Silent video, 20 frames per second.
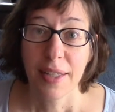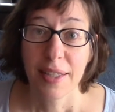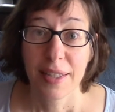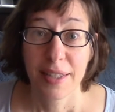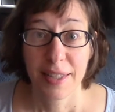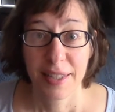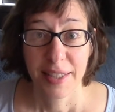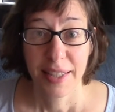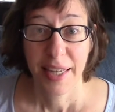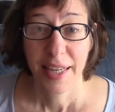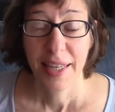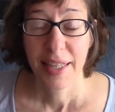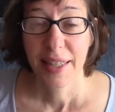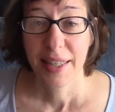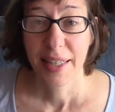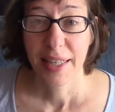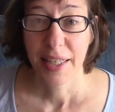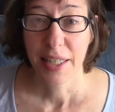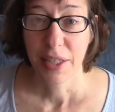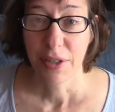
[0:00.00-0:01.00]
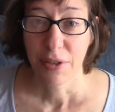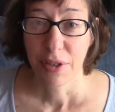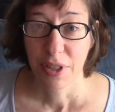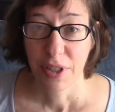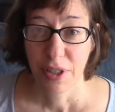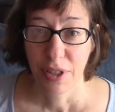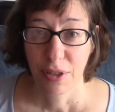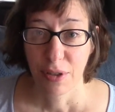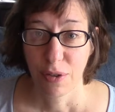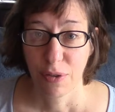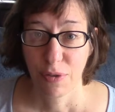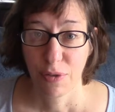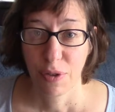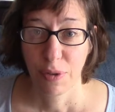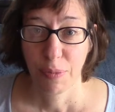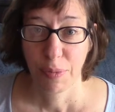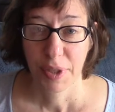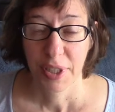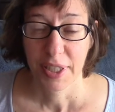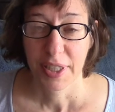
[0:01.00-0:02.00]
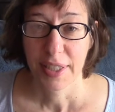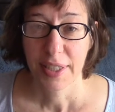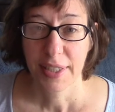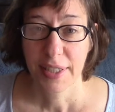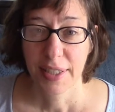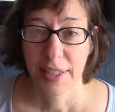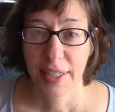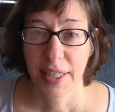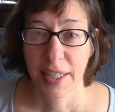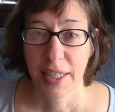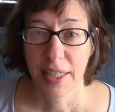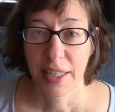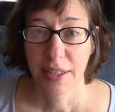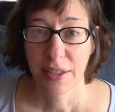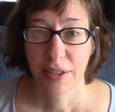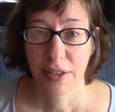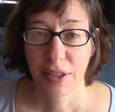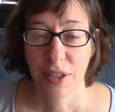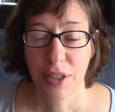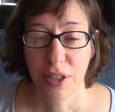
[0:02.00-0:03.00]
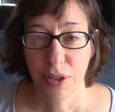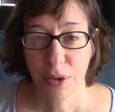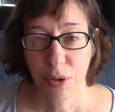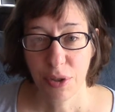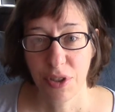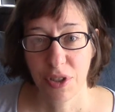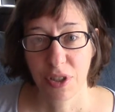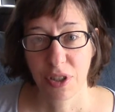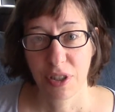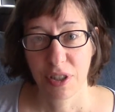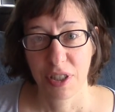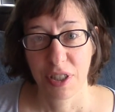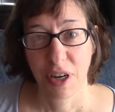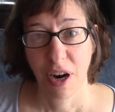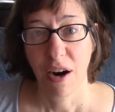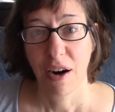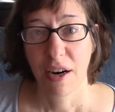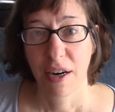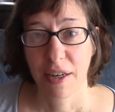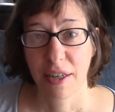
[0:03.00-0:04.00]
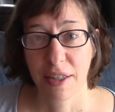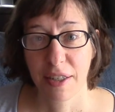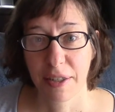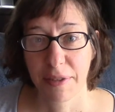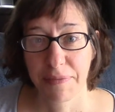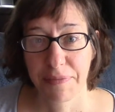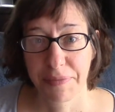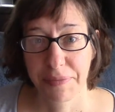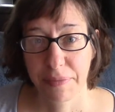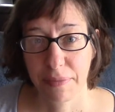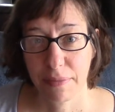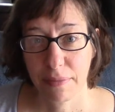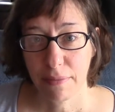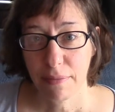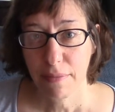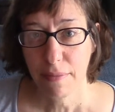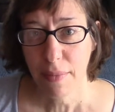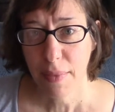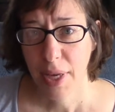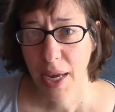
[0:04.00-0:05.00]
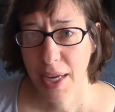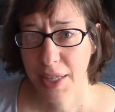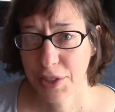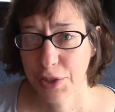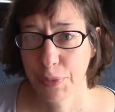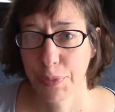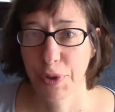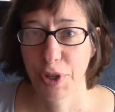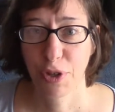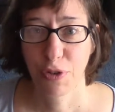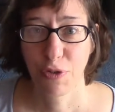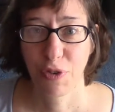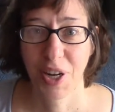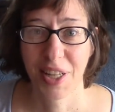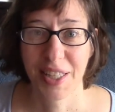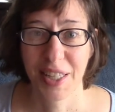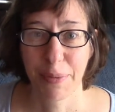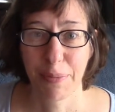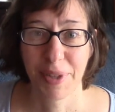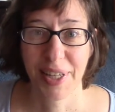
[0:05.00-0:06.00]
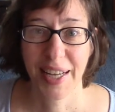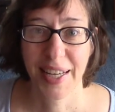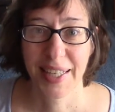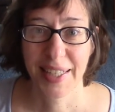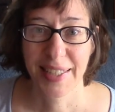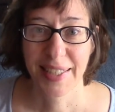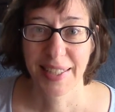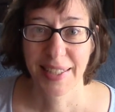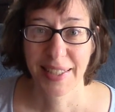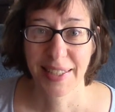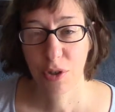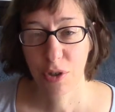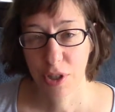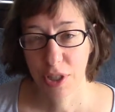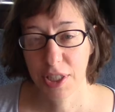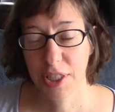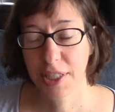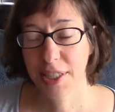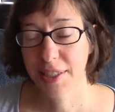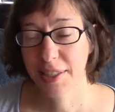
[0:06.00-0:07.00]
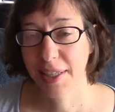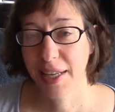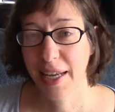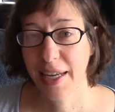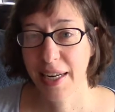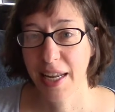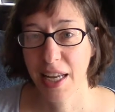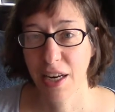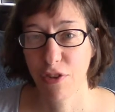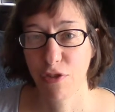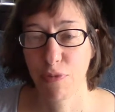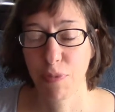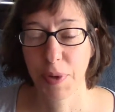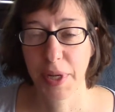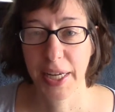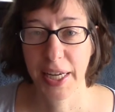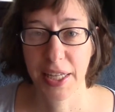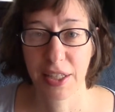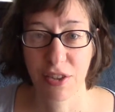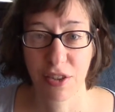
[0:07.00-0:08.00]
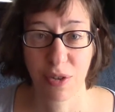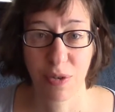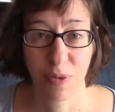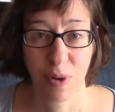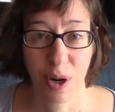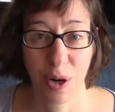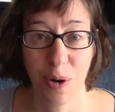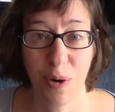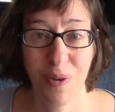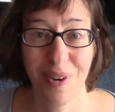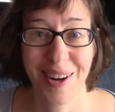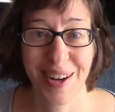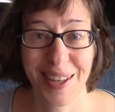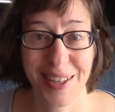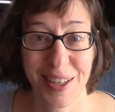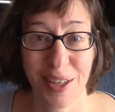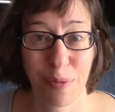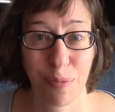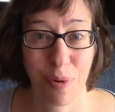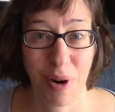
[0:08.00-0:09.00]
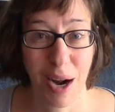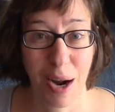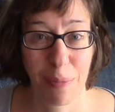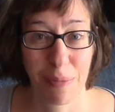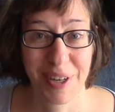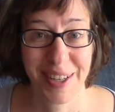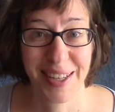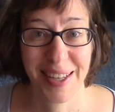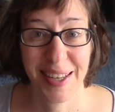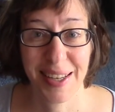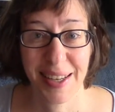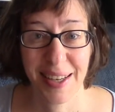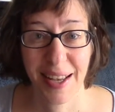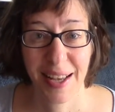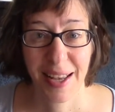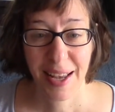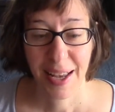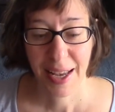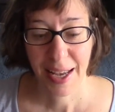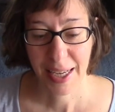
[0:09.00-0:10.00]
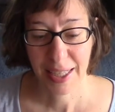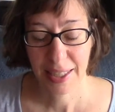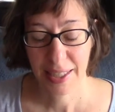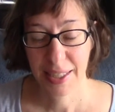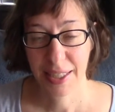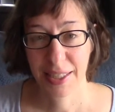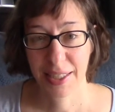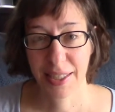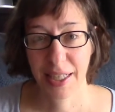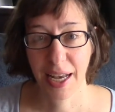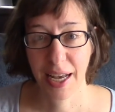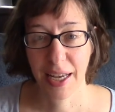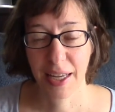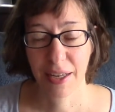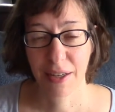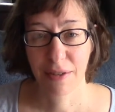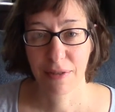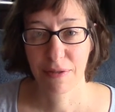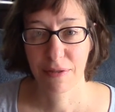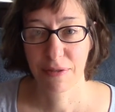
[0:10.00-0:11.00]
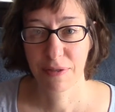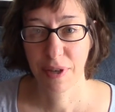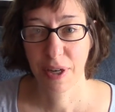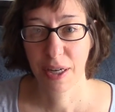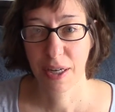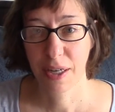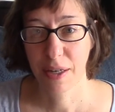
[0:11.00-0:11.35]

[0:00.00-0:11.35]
The second thing you can do for birds is to use your yard as a bird-friendly place. You could just let native plants grow on your property and just kind of